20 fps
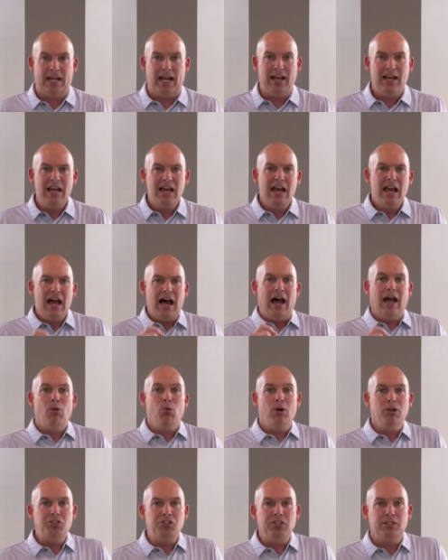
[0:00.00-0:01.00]
And I, I
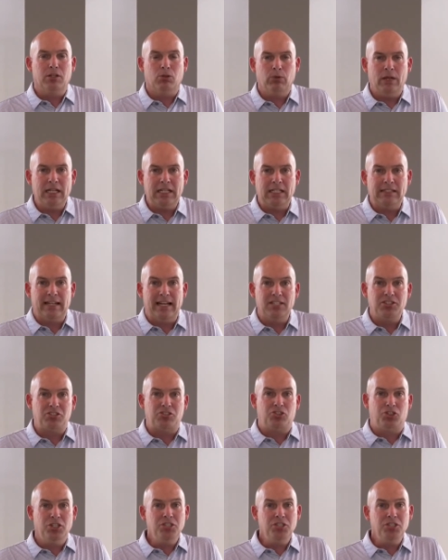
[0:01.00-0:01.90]
want you to recognize,